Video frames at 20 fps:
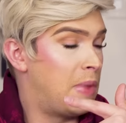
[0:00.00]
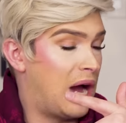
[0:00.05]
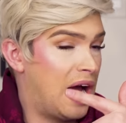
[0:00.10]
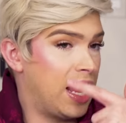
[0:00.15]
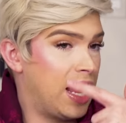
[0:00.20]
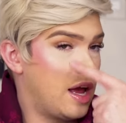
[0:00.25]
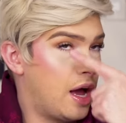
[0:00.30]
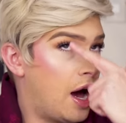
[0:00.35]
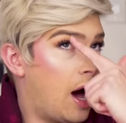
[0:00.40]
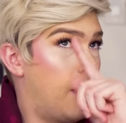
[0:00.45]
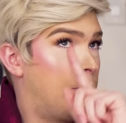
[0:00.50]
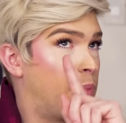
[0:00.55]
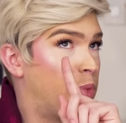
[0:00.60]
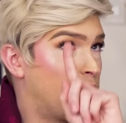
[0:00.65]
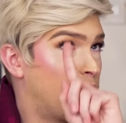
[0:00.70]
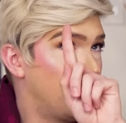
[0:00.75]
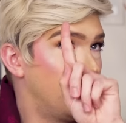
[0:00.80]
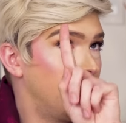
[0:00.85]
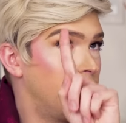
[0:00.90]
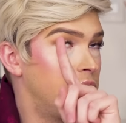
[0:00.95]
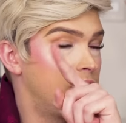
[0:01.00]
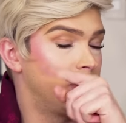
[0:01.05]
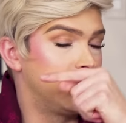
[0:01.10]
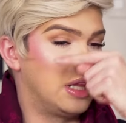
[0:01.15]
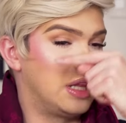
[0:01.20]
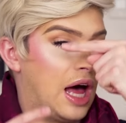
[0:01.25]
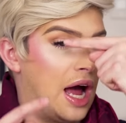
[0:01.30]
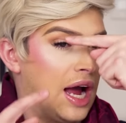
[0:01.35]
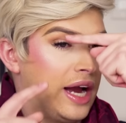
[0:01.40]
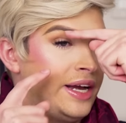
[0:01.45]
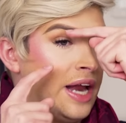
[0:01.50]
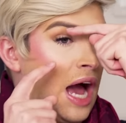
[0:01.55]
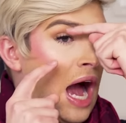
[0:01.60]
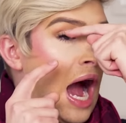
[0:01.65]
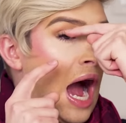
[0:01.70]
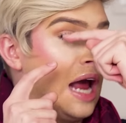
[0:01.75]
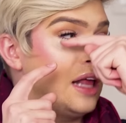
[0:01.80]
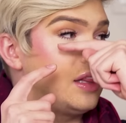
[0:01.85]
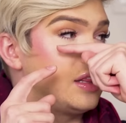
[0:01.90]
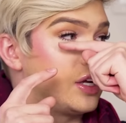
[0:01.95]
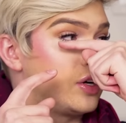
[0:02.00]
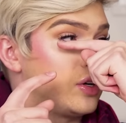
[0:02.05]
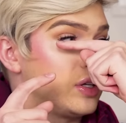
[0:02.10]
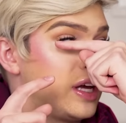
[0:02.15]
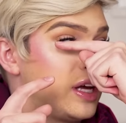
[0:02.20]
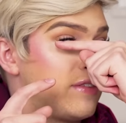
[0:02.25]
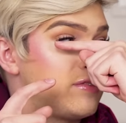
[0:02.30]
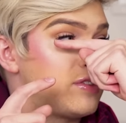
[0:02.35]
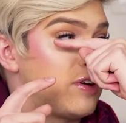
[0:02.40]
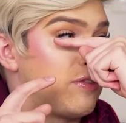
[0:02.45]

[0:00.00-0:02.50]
my upper line, I literally have